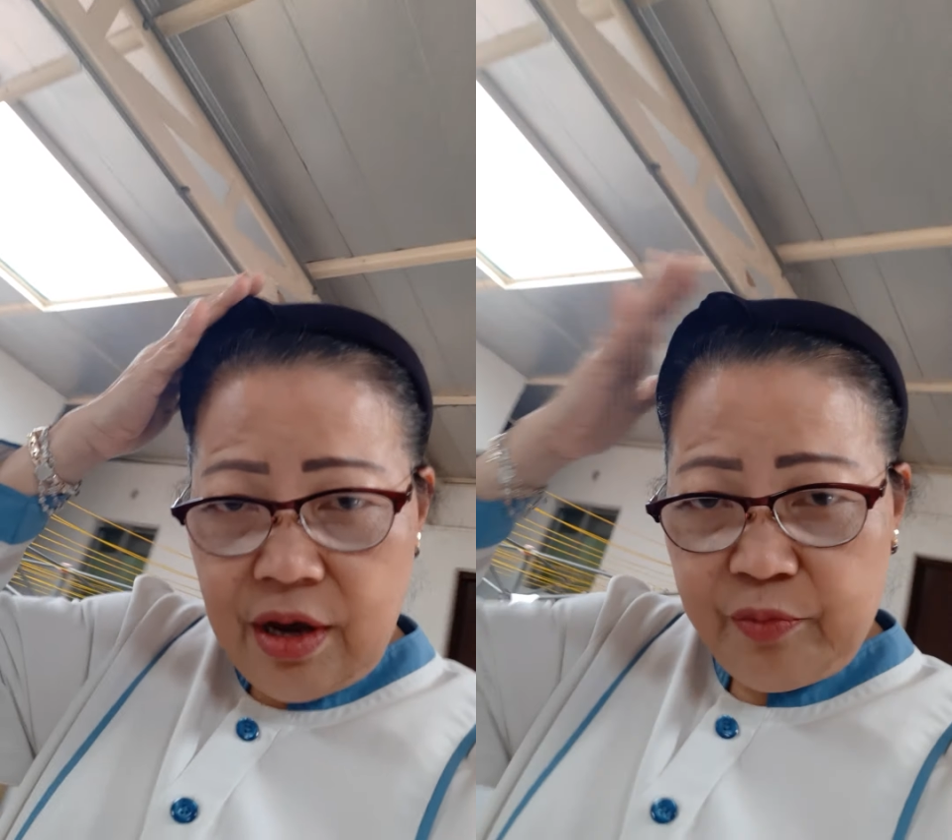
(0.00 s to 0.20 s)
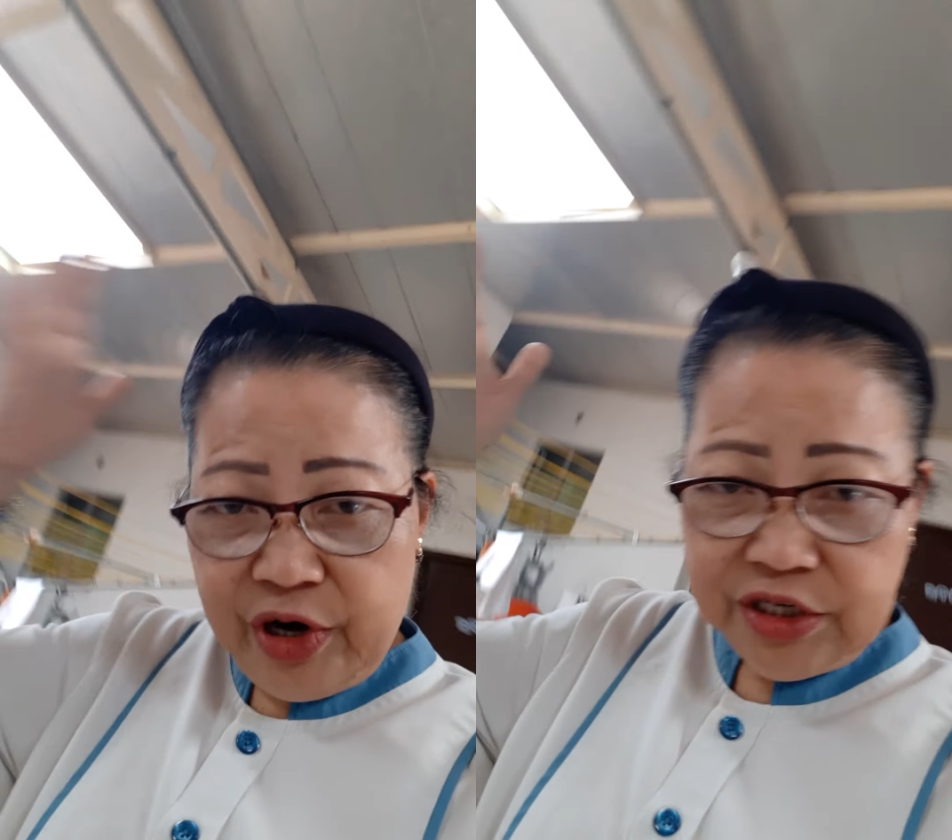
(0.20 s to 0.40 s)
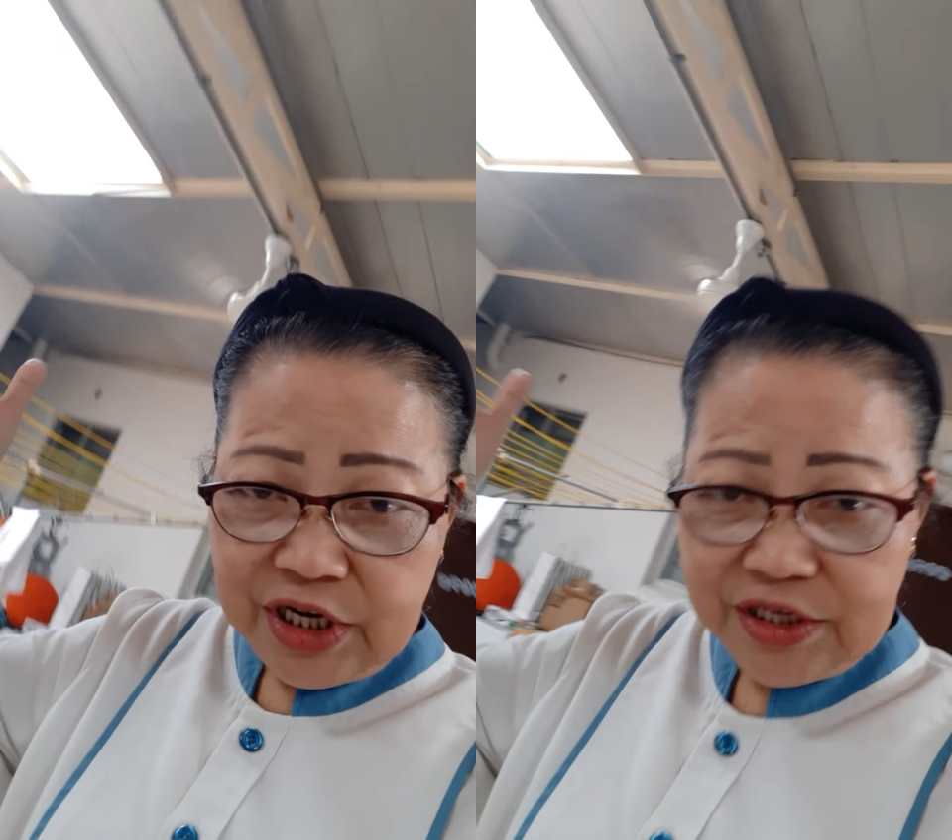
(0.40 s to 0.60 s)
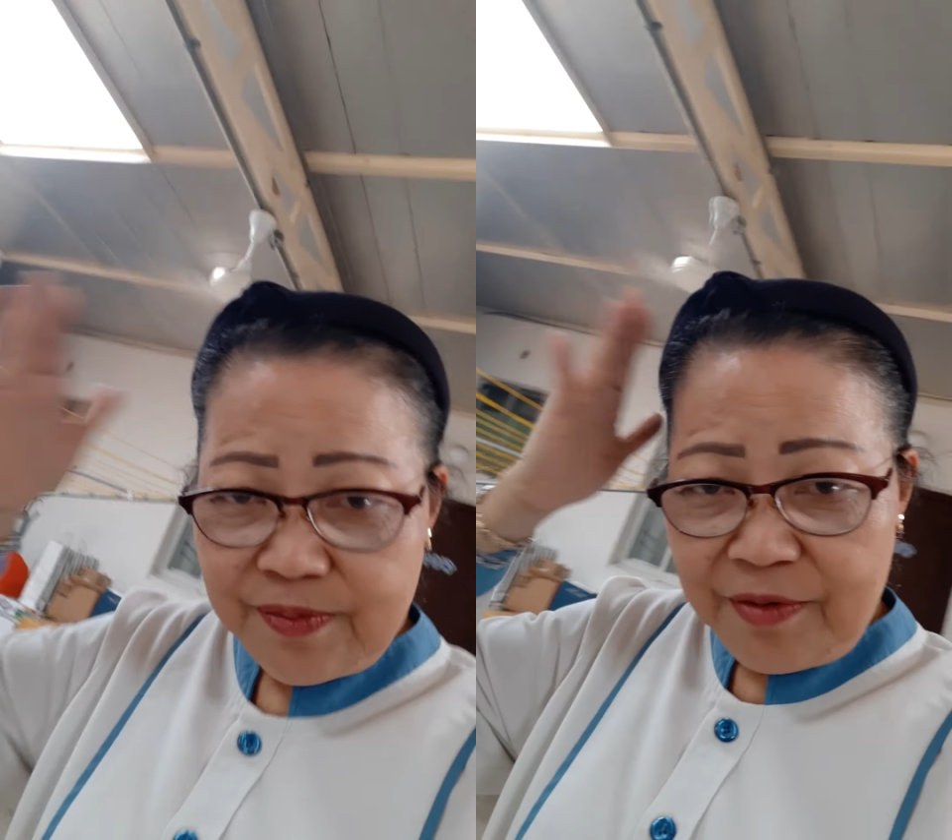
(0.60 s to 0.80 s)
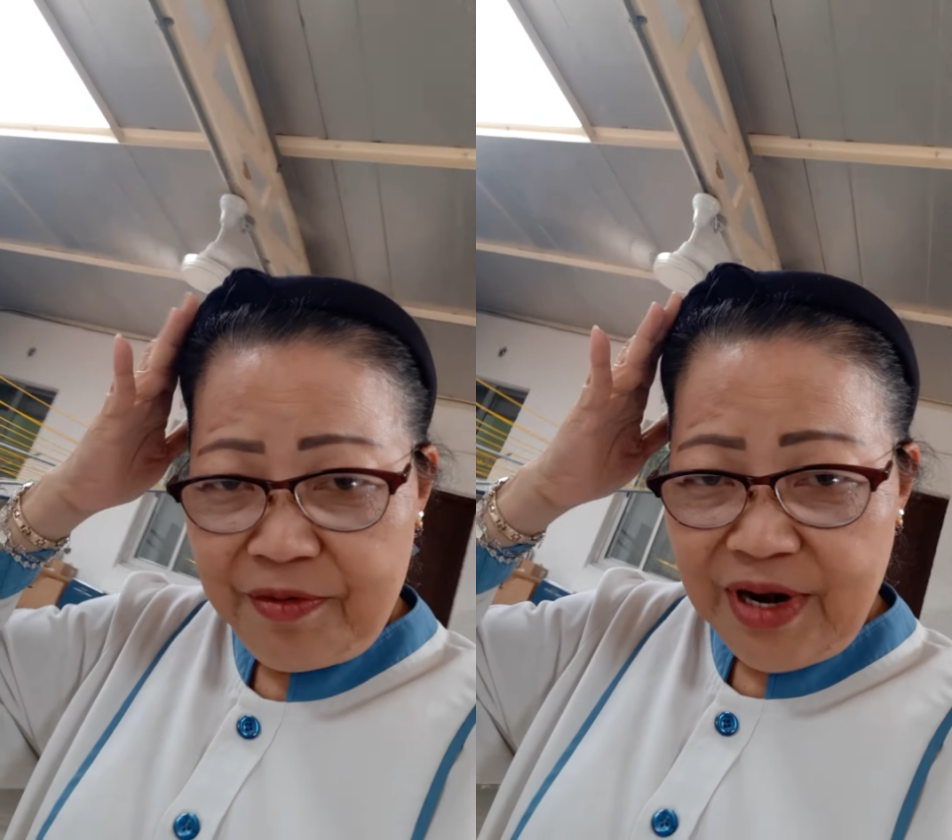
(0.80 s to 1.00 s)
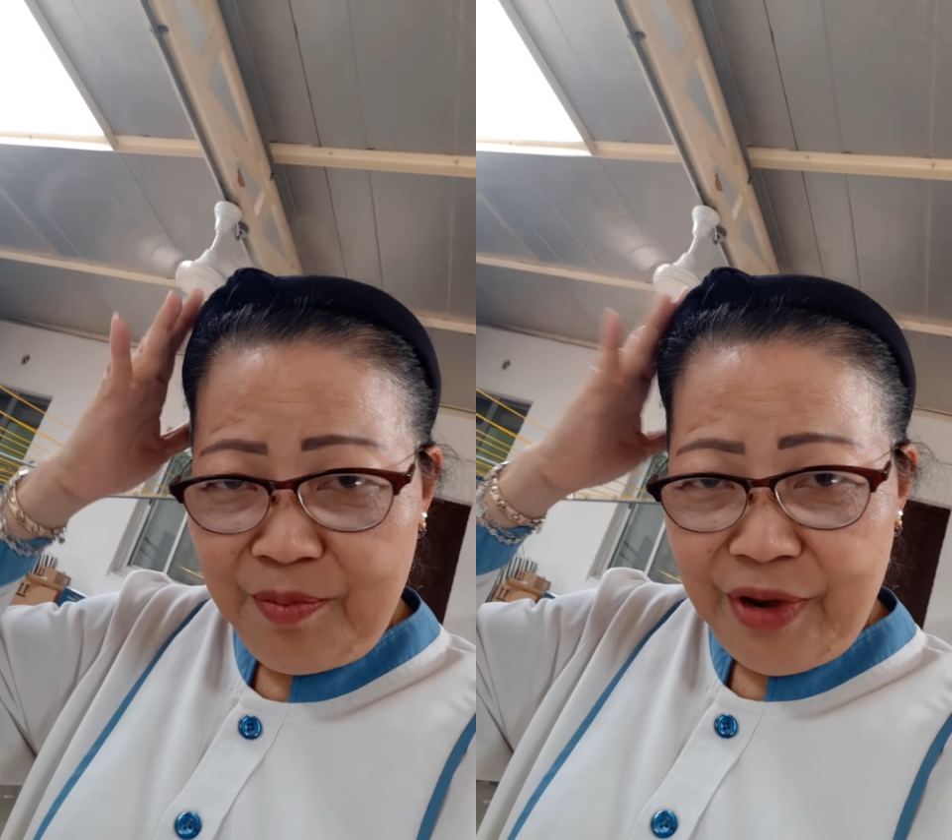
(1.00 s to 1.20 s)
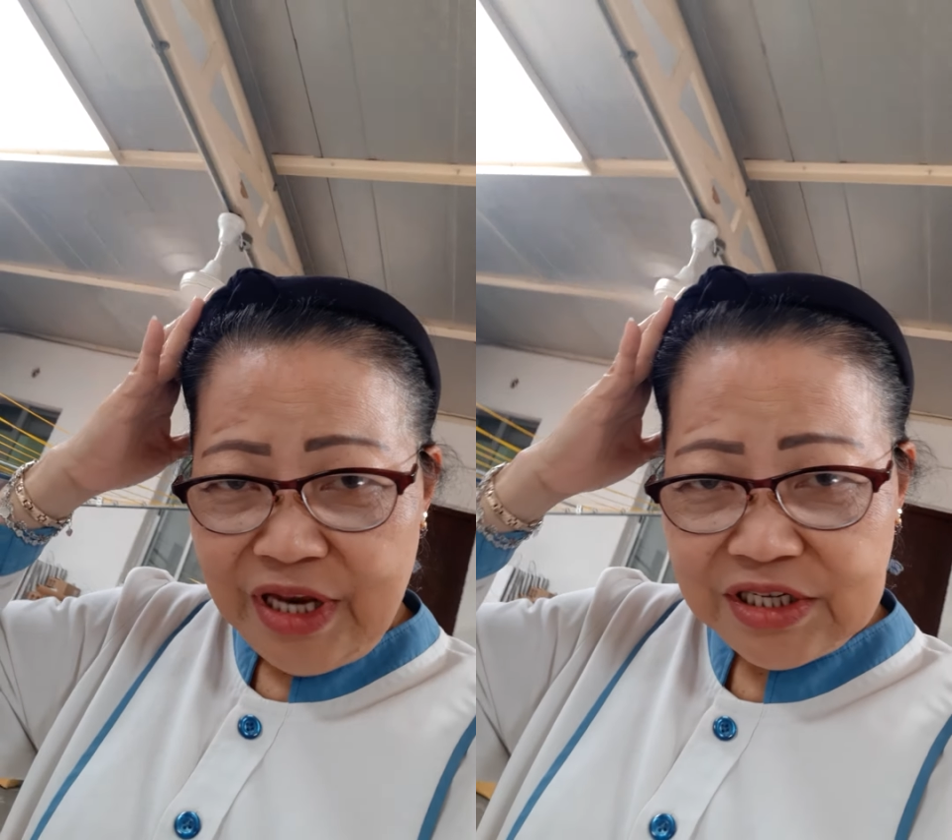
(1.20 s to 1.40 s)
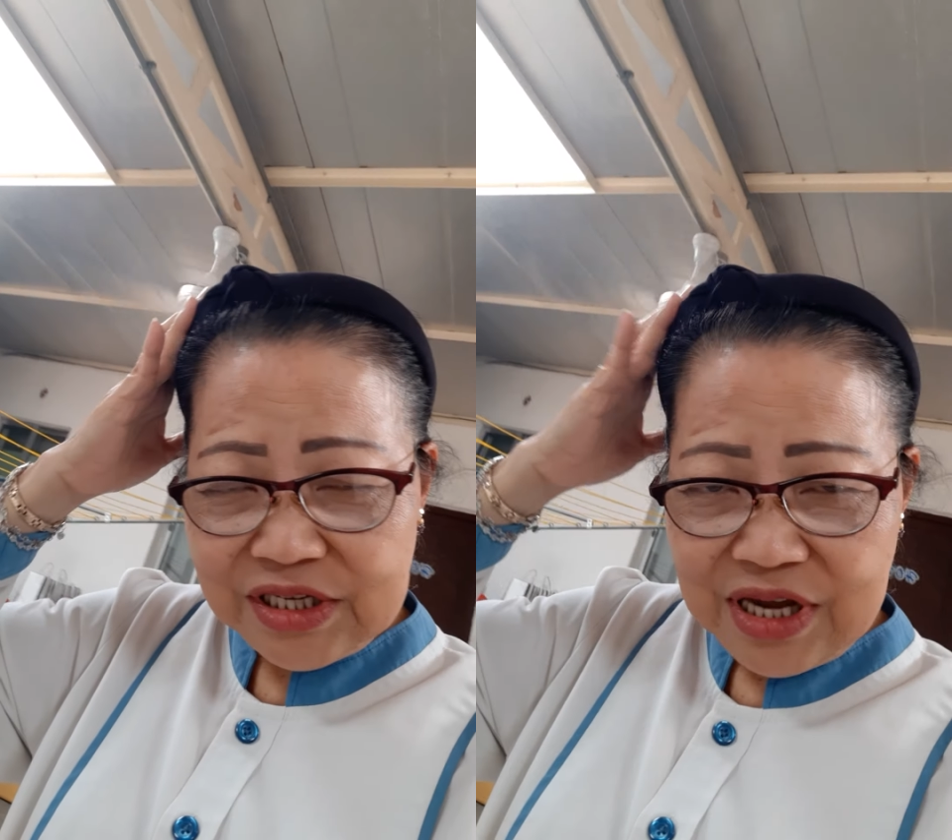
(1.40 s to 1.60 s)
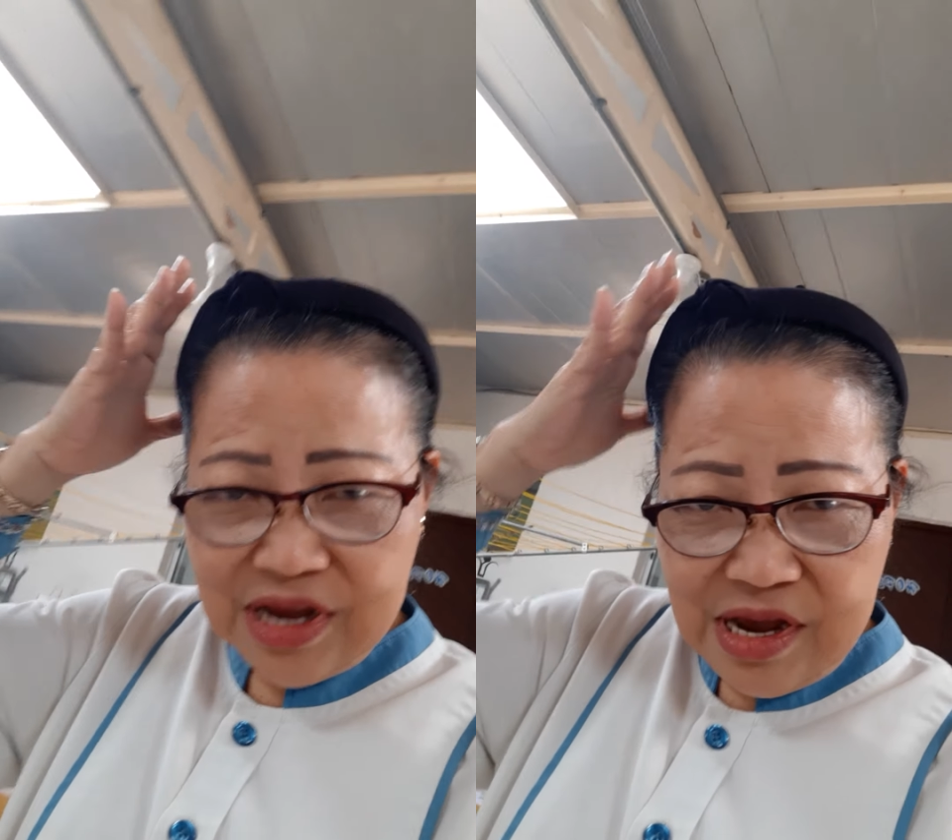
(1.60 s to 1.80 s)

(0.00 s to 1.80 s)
purchased from Philippines